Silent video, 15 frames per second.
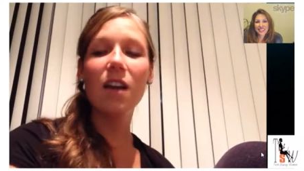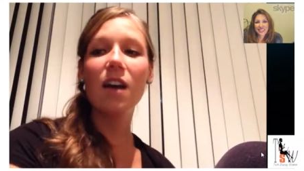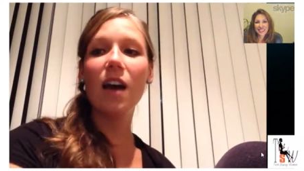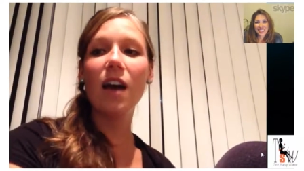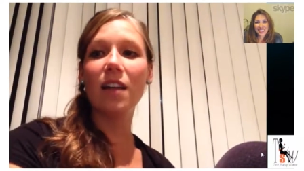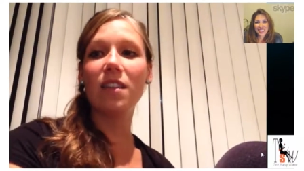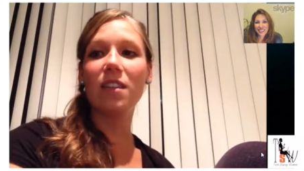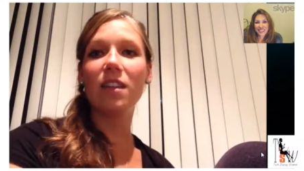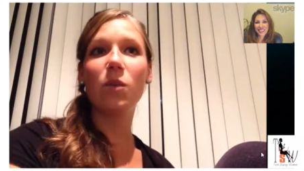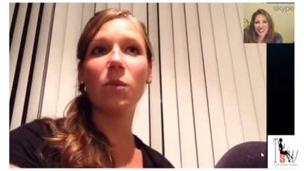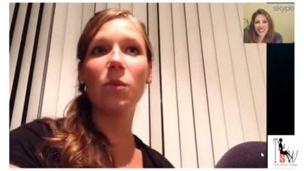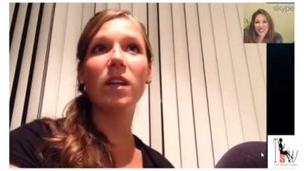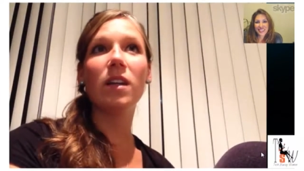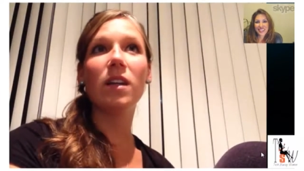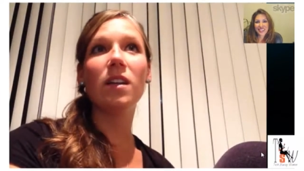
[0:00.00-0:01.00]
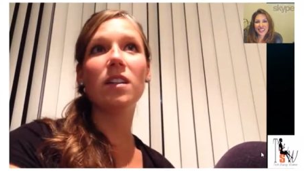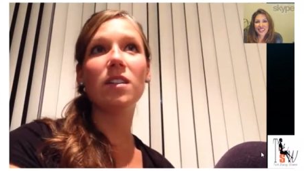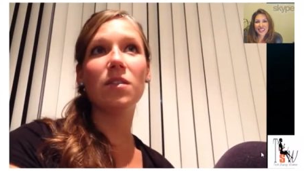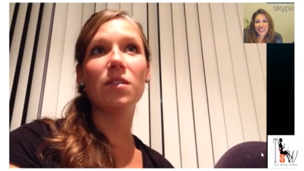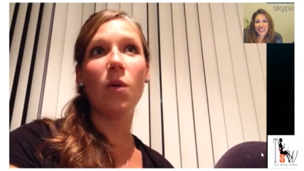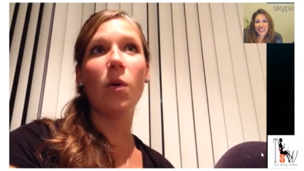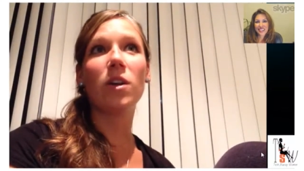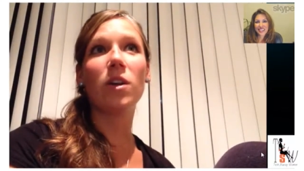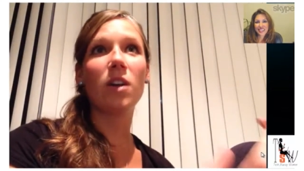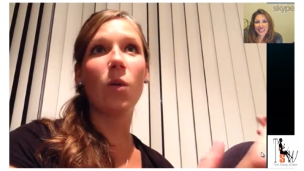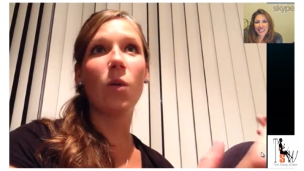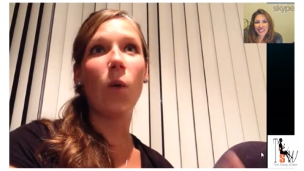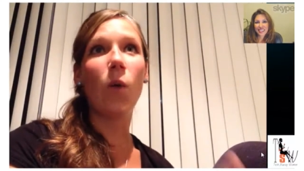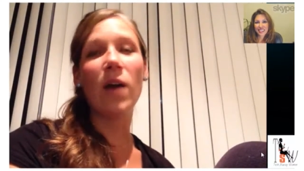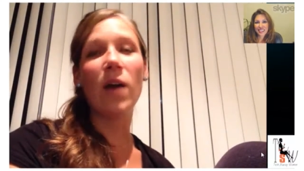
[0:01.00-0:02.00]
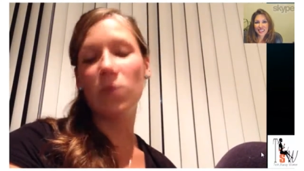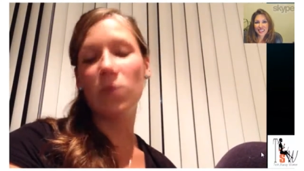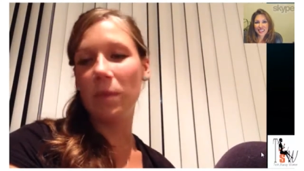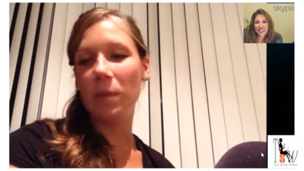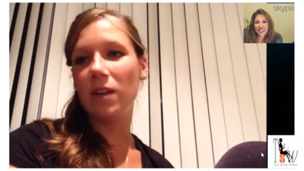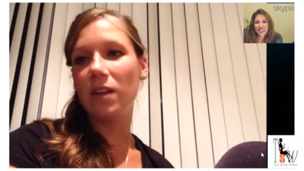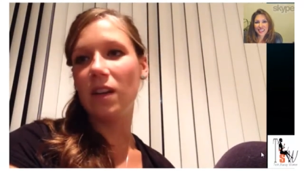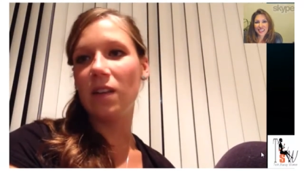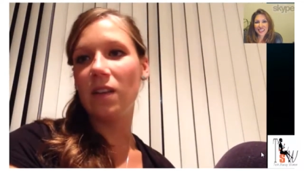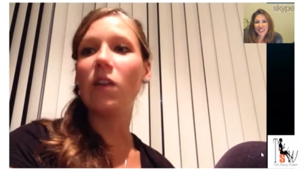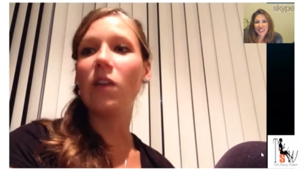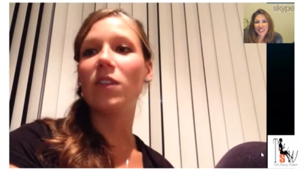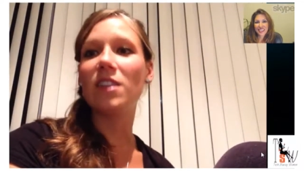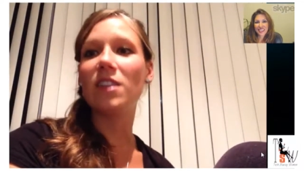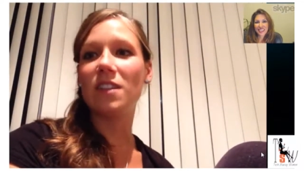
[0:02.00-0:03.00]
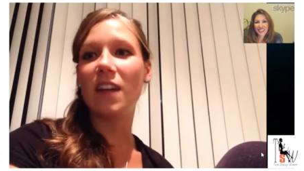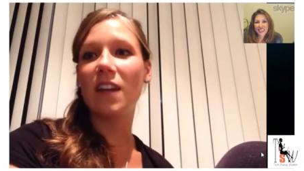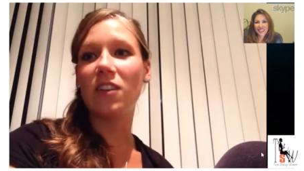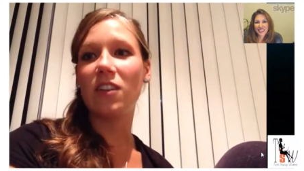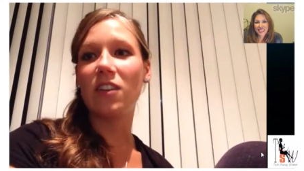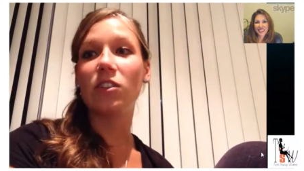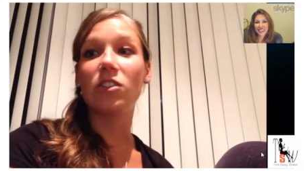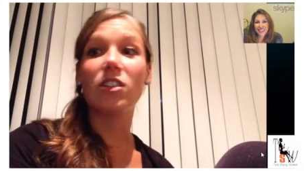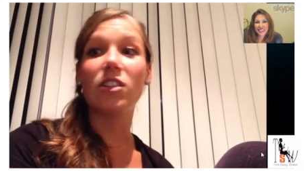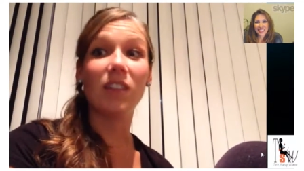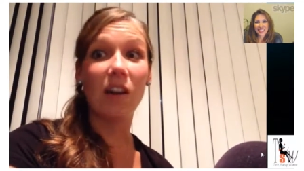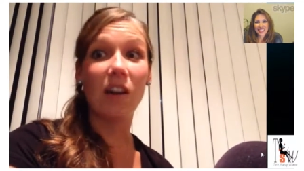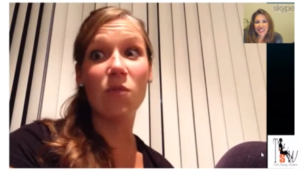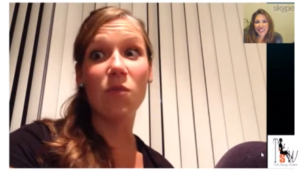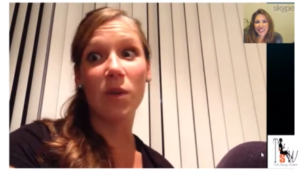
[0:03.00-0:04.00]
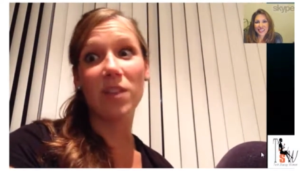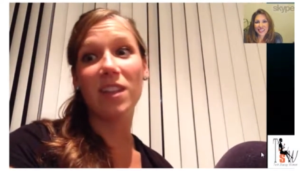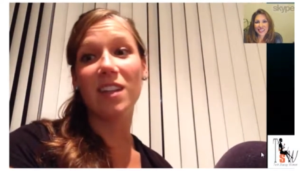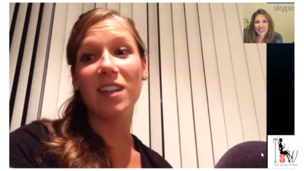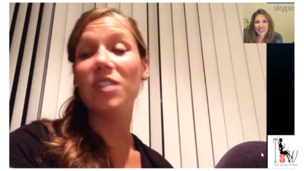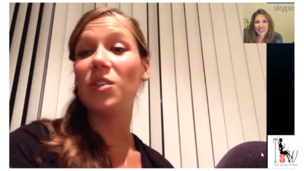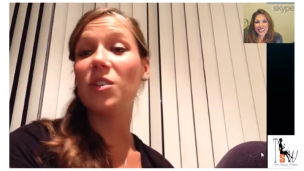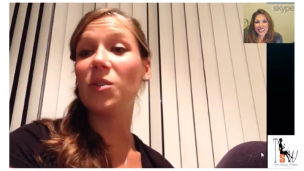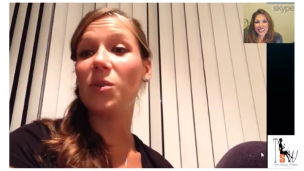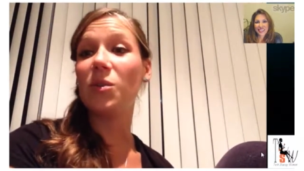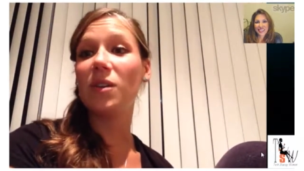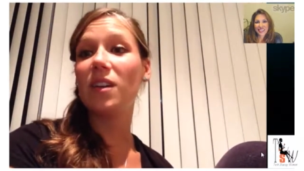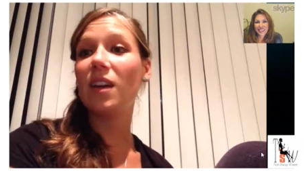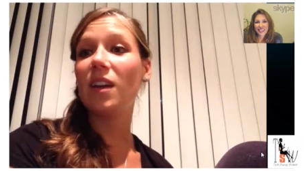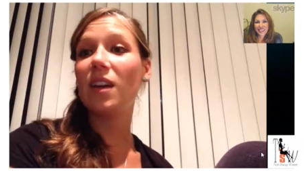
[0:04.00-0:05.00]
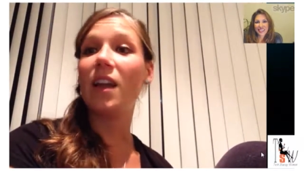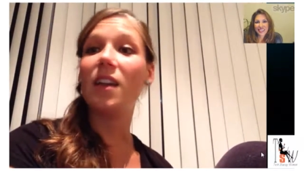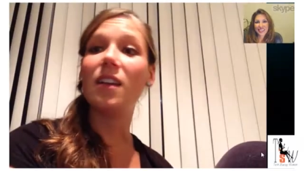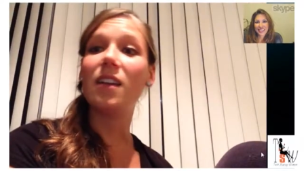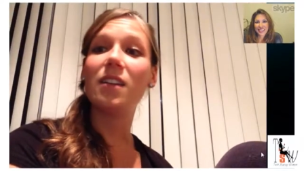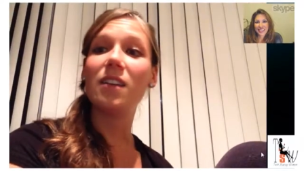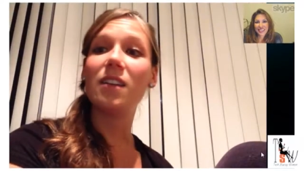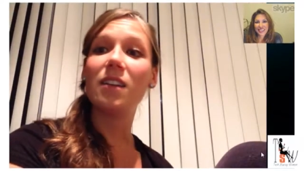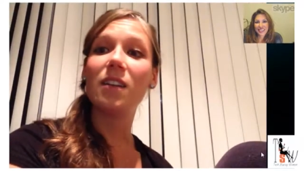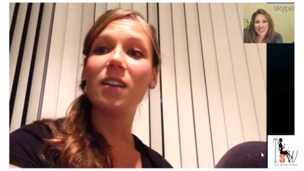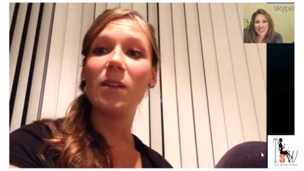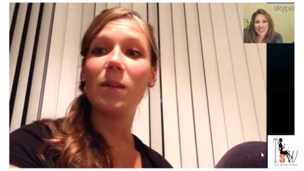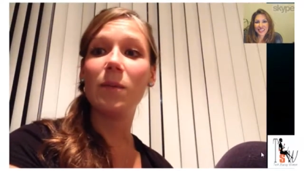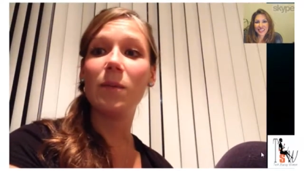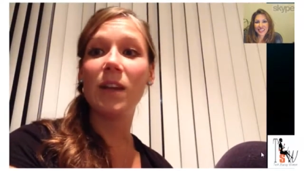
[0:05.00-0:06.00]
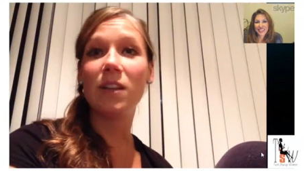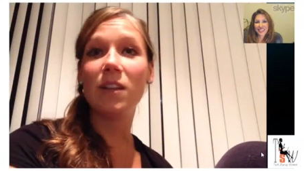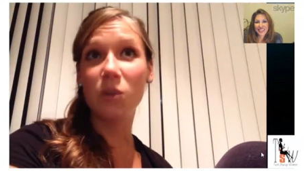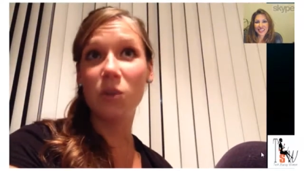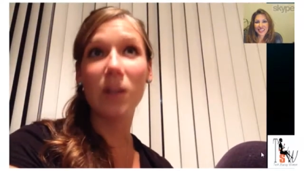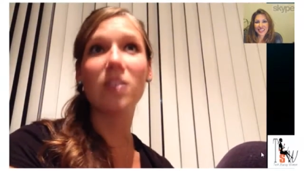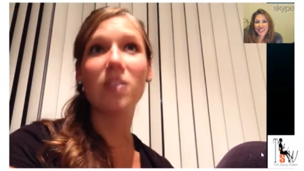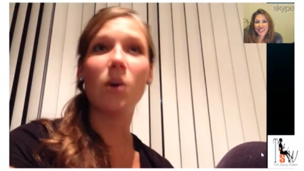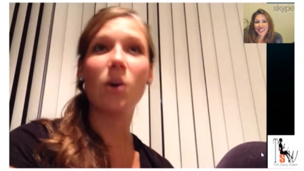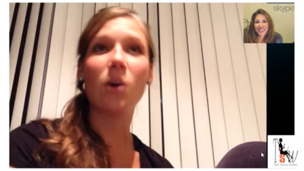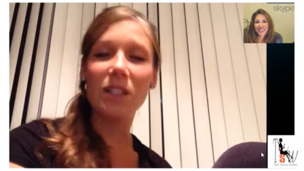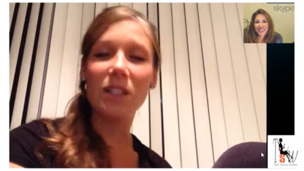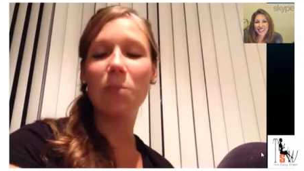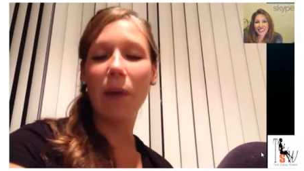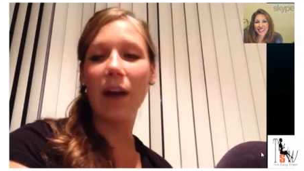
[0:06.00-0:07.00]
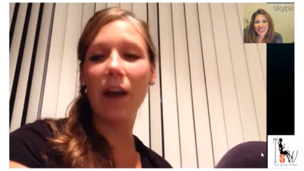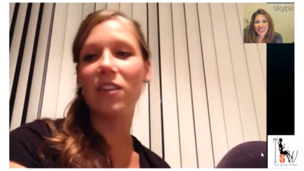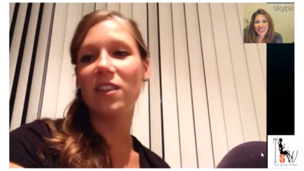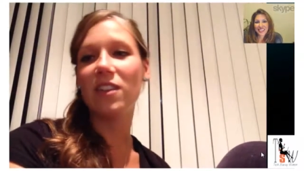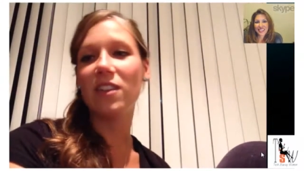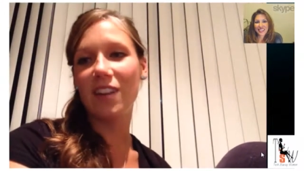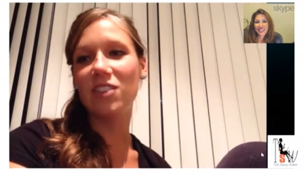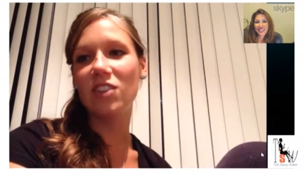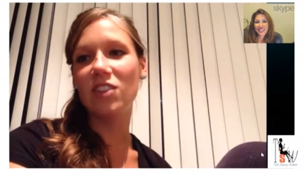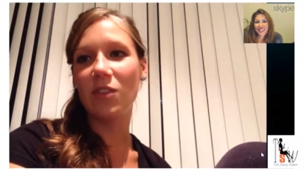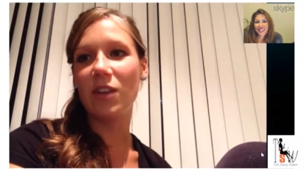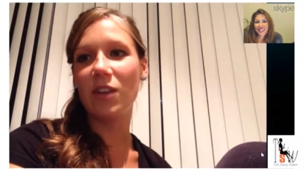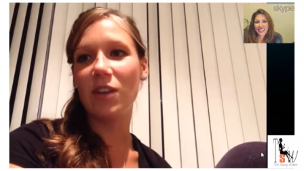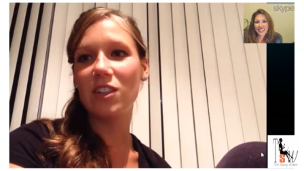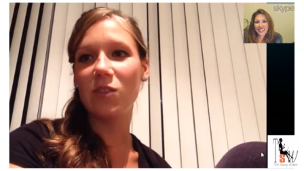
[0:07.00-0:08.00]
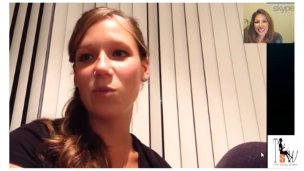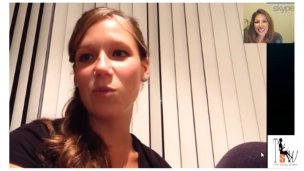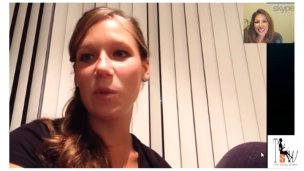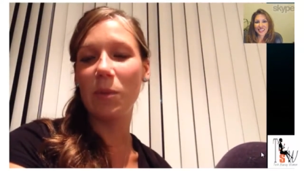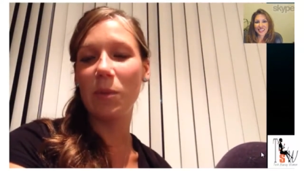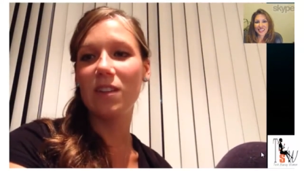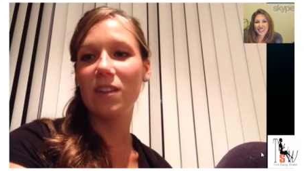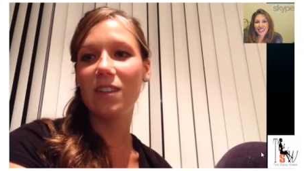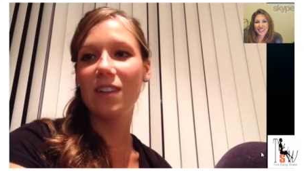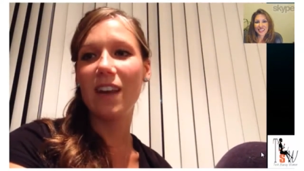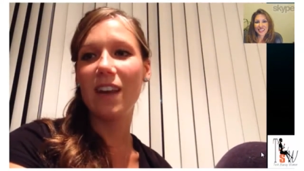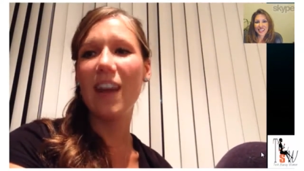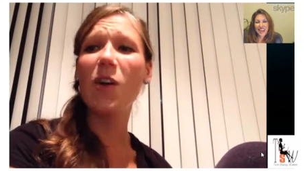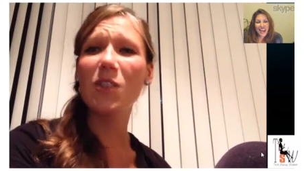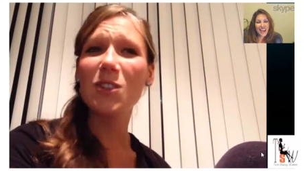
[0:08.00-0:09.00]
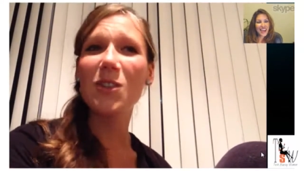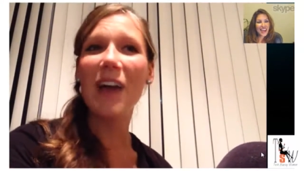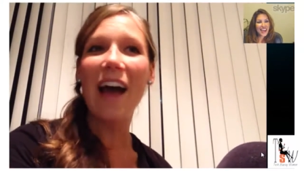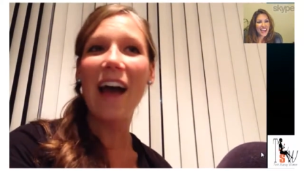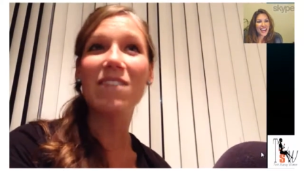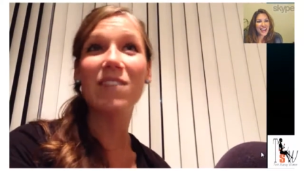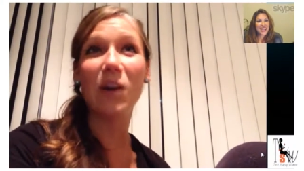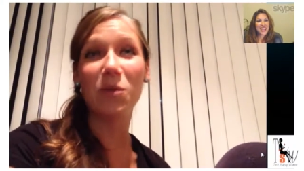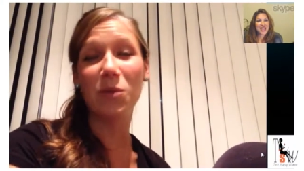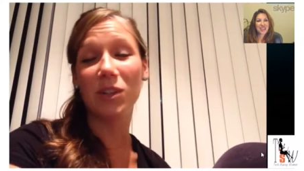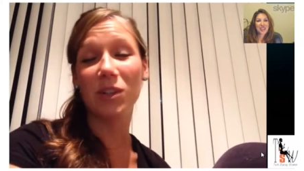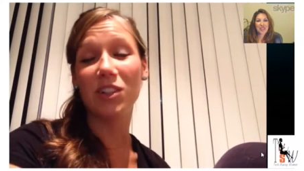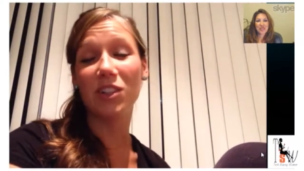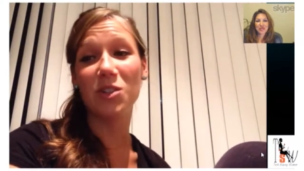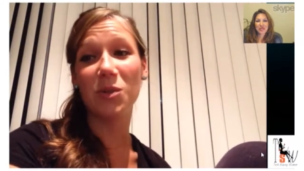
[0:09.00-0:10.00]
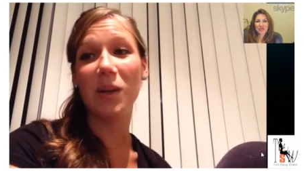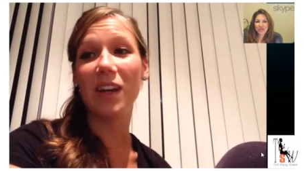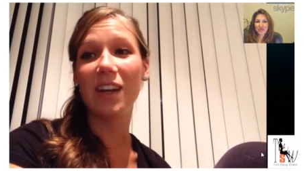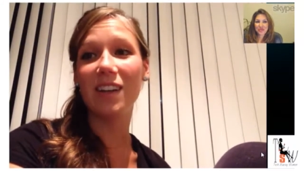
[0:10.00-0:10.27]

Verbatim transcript: I think we need to focus on why women involved in technology love what they do and in doing so inspire the next generation of women and also to have fun while you're doing it.